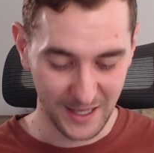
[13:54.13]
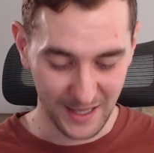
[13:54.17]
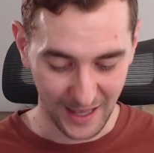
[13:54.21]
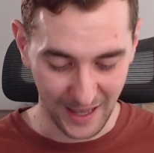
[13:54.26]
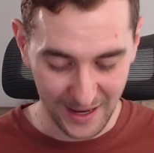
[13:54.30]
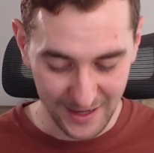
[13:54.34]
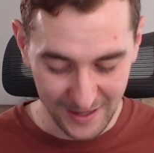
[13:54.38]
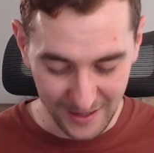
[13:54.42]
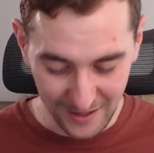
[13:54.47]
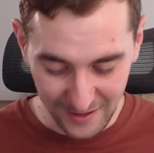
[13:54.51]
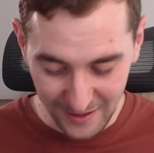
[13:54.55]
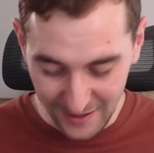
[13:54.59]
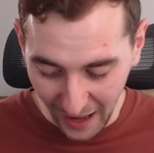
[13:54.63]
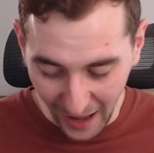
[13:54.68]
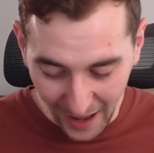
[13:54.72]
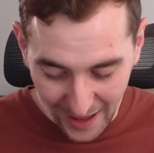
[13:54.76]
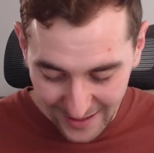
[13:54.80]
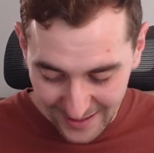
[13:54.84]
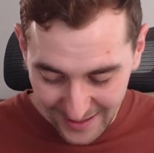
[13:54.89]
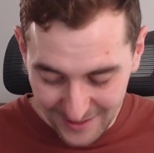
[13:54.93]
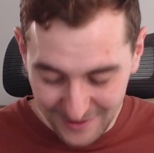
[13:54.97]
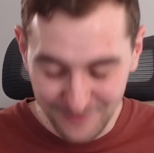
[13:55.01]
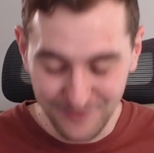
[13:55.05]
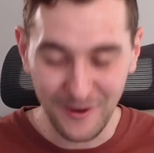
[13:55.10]
And I
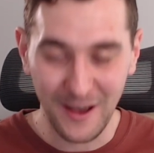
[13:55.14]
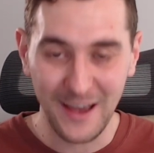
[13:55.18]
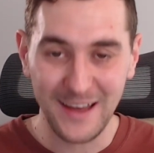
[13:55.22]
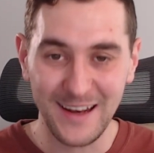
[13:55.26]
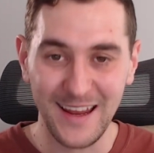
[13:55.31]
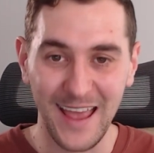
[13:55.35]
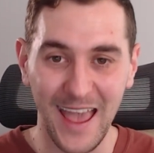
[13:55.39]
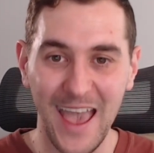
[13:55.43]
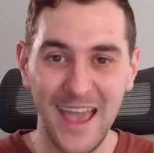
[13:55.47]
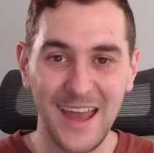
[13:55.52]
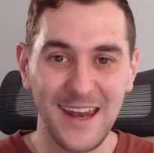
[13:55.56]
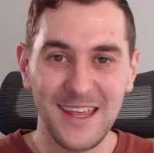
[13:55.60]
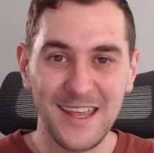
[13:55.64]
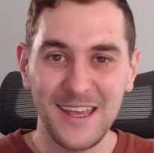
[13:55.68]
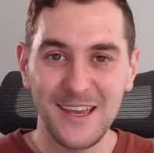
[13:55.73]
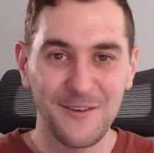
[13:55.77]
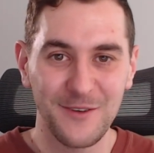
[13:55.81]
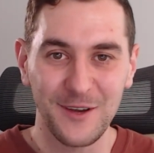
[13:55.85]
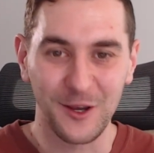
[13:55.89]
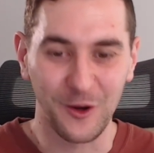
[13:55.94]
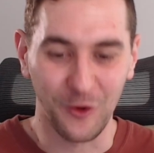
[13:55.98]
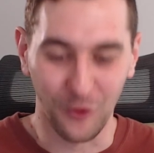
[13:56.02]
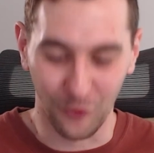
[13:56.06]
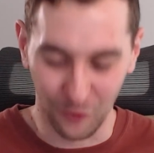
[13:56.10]
didn't find any of
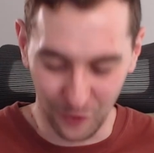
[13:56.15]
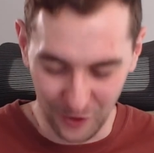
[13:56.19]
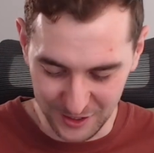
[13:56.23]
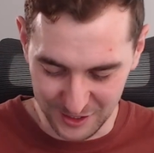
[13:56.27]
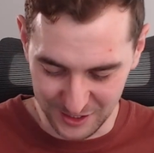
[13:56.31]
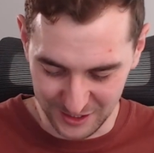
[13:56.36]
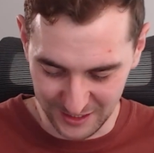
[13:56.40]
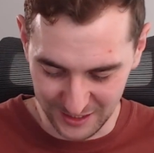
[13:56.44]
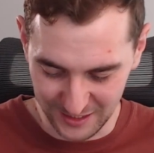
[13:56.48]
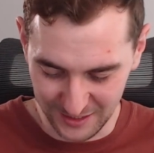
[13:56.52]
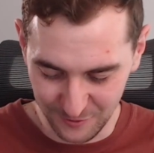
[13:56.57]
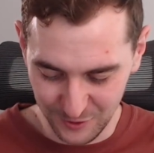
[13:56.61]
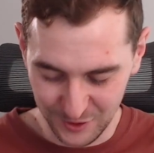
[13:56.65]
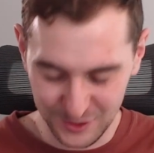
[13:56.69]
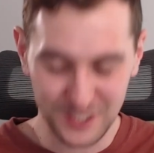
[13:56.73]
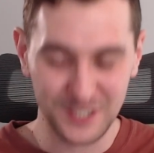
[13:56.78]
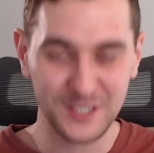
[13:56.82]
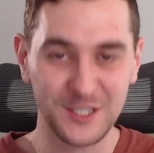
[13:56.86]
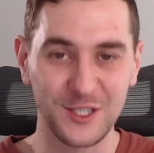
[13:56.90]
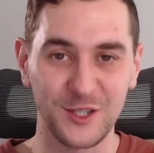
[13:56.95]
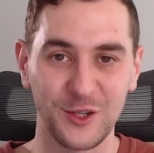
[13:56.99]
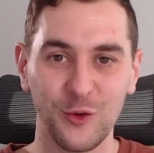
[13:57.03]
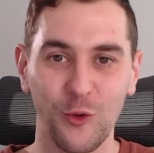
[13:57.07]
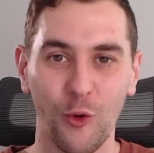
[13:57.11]
it cringe, it was
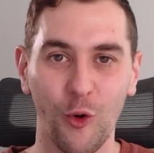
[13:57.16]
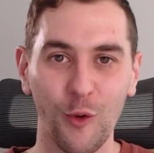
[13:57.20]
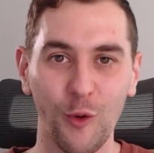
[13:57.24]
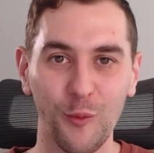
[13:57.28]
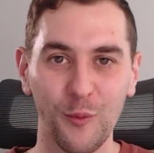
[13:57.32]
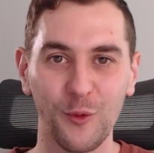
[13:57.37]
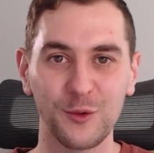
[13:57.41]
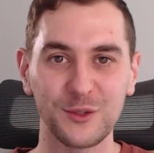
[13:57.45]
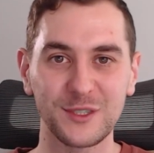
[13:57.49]
just normal